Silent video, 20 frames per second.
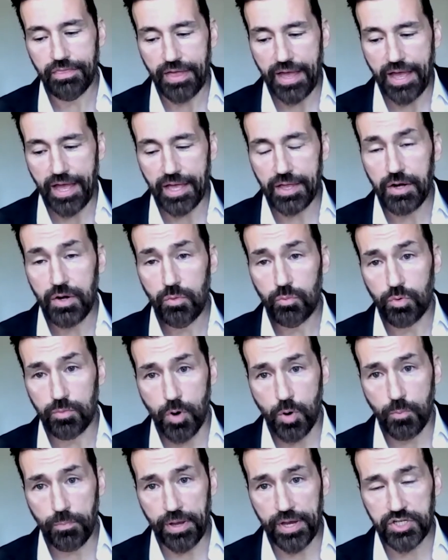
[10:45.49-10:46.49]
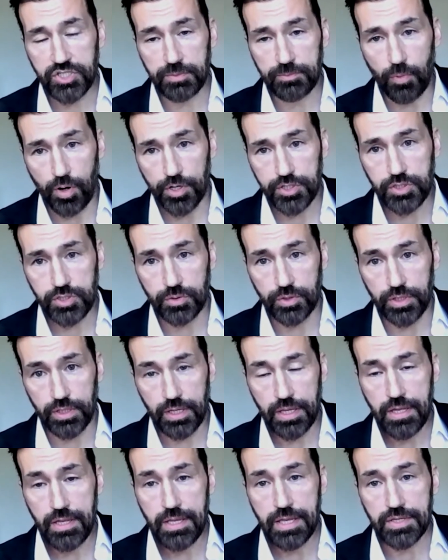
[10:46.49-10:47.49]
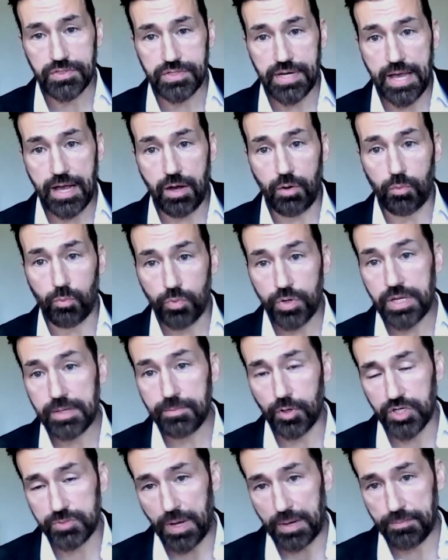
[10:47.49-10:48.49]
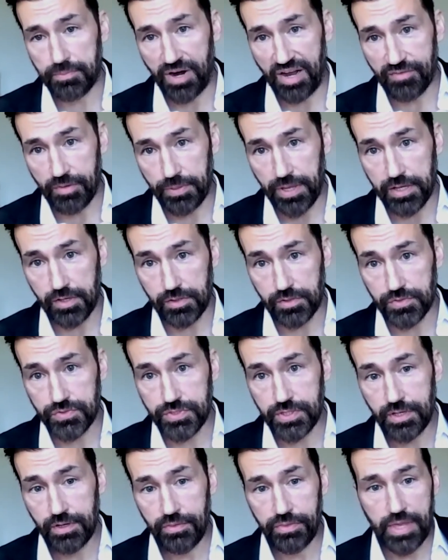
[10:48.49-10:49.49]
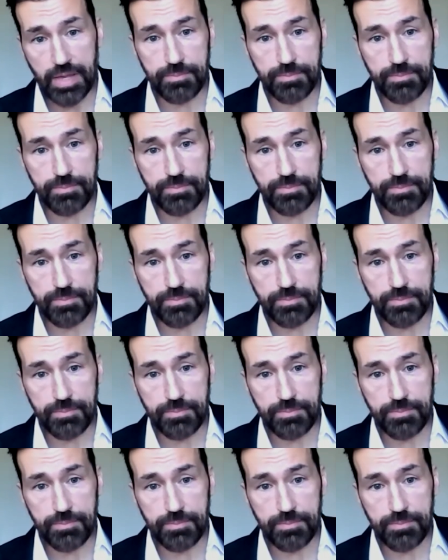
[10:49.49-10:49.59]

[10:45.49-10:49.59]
that remote patient monitoring is now reimbursed by private payers.